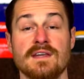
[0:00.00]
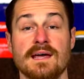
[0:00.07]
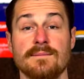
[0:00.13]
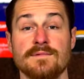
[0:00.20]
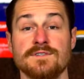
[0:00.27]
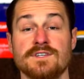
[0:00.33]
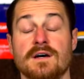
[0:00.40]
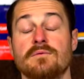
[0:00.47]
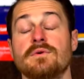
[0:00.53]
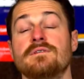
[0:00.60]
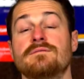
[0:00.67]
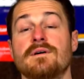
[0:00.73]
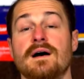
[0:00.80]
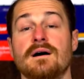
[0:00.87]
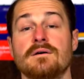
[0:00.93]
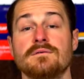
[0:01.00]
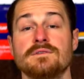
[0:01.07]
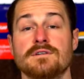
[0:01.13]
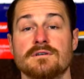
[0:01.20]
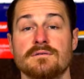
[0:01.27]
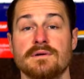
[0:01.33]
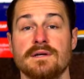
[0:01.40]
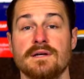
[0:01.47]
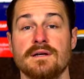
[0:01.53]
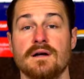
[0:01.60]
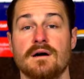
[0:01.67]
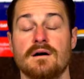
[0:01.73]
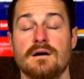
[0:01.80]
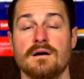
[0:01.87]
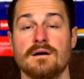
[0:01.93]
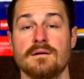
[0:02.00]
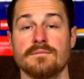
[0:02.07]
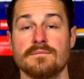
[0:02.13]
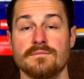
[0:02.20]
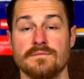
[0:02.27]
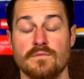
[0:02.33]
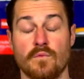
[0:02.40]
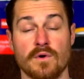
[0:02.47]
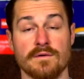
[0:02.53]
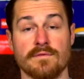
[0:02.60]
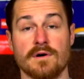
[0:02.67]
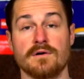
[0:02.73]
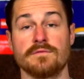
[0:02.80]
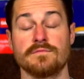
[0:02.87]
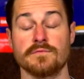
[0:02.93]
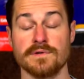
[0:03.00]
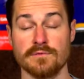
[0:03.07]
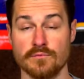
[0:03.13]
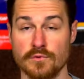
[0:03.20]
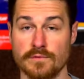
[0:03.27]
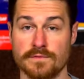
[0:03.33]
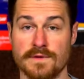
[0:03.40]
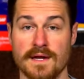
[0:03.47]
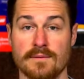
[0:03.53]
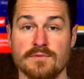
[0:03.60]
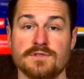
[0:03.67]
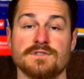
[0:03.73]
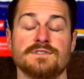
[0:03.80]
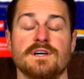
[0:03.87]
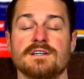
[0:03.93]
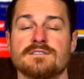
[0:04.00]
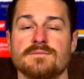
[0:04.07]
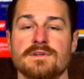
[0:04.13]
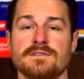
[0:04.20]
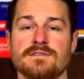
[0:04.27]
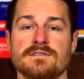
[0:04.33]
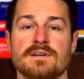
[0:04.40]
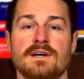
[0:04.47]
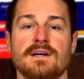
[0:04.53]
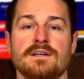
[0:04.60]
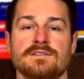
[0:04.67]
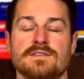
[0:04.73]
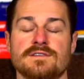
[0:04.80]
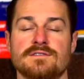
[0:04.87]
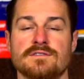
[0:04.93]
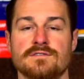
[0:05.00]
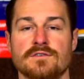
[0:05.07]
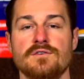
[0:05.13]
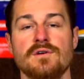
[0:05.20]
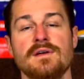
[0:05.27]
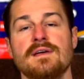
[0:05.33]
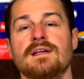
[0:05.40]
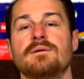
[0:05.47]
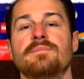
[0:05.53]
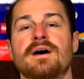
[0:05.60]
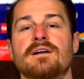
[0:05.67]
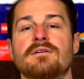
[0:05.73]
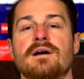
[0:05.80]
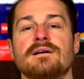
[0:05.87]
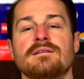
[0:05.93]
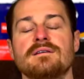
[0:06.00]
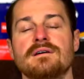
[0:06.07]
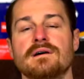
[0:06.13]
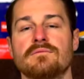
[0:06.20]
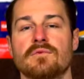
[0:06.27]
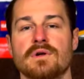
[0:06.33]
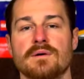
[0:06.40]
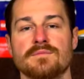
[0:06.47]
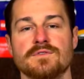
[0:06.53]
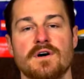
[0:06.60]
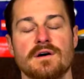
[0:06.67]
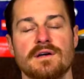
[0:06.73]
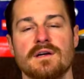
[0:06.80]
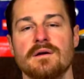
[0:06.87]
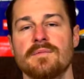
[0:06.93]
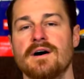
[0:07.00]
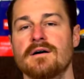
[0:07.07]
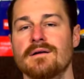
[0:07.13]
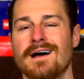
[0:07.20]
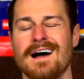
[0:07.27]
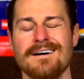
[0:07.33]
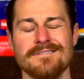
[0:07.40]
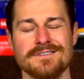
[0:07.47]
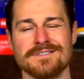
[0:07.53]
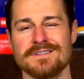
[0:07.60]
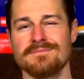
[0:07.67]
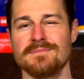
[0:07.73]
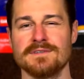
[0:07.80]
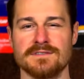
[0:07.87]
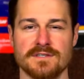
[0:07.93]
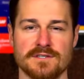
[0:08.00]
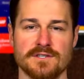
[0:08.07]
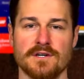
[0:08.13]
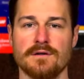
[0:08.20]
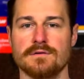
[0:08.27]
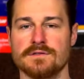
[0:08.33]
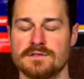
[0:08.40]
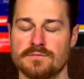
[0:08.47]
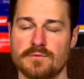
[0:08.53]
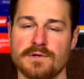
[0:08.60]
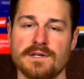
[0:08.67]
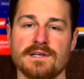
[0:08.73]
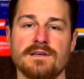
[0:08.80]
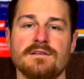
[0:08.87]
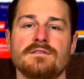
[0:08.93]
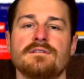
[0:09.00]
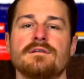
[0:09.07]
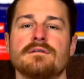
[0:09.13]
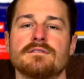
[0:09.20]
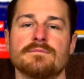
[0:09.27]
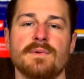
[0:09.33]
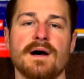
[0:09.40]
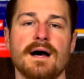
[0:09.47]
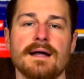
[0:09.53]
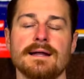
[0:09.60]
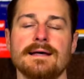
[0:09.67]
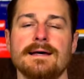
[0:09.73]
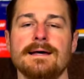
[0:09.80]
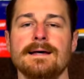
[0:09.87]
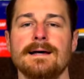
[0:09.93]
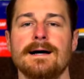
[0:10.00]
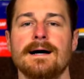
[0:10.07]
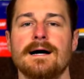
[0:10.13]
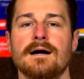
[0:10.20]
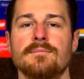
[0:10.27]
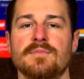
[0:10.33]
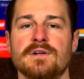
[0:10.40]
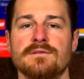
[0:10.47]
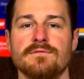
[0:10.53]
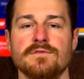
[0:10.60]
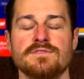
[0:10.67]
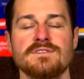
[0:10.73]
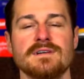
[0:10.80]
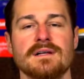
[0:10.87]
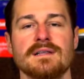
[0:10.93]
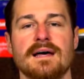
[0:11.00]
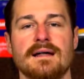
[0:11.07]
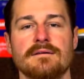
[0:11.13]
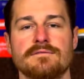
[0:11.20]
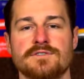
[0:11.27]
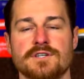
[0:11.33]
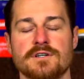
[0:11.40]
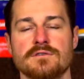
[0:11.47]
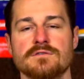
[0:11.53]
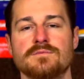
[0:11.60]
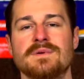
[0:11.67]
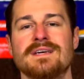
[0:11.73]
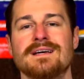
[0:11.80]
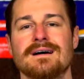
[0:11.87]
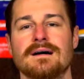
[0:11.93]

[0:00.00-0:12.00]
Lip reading: damage that we found during one of our free roof damage assessments. So this is so you can get a better idea of what I'm talking about. Obviously missing shingles is pretty easy to spot. But if you see a lot of shingles being